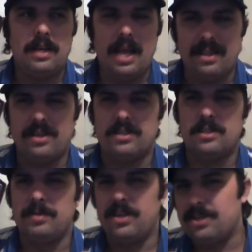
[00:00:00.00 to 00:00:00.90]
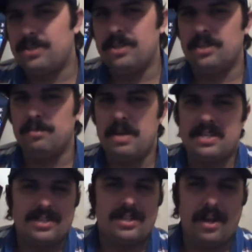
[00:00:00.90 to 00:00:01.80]
atheism, agnosticism,
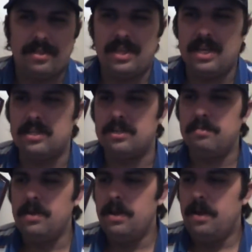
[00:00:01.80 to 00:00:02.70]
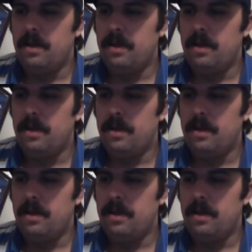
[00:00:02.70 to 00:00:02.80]
basic non-theism,